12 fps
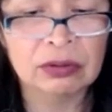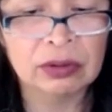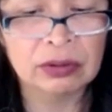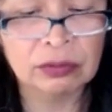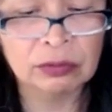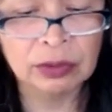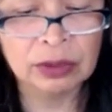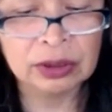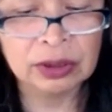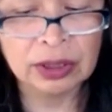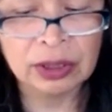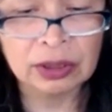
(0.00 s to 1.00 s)

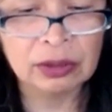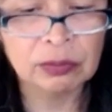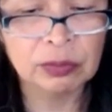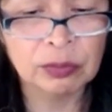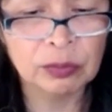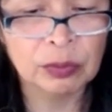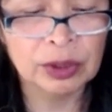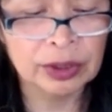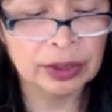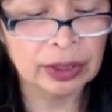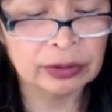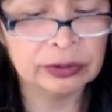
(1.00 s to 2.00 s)
one day, the one of
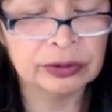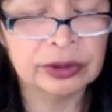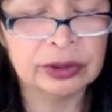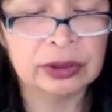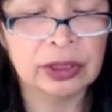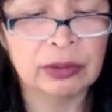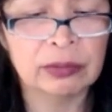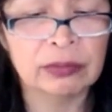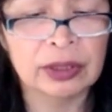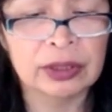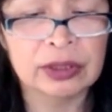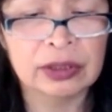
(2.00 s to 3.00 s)
the elders came
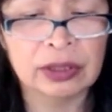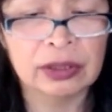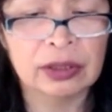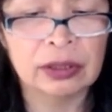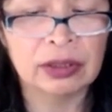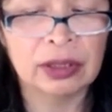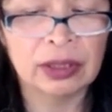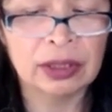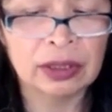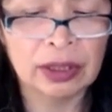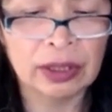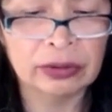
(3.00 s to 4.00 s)
and said,
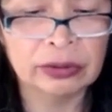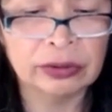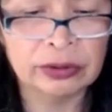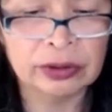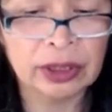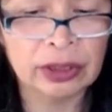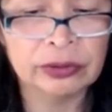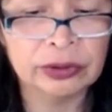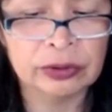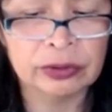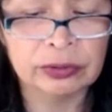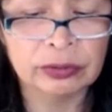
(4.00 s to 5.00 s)
in the elders
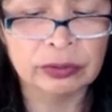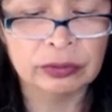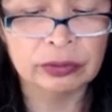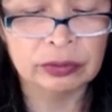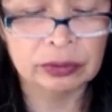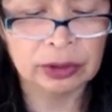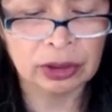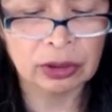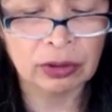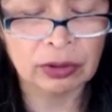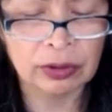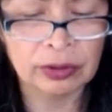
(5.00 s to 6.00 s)
council, they
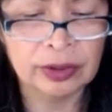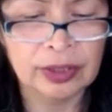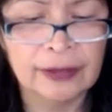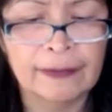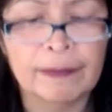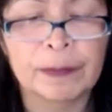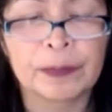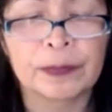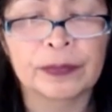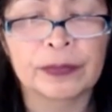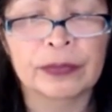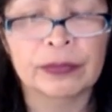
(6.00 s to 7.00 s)
called
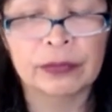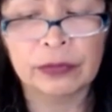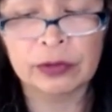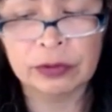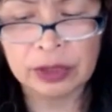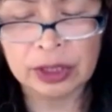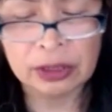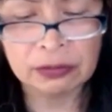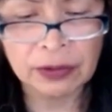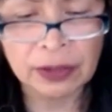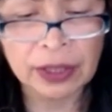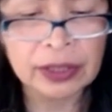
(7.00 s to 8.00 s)
to seek
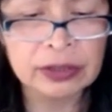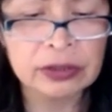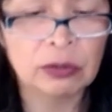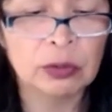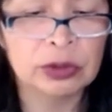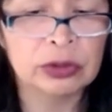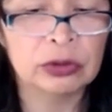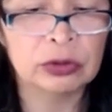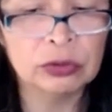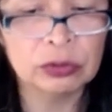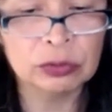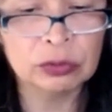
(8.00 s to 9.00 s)
advice on what to
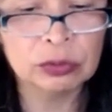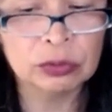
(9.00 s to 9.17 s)
do.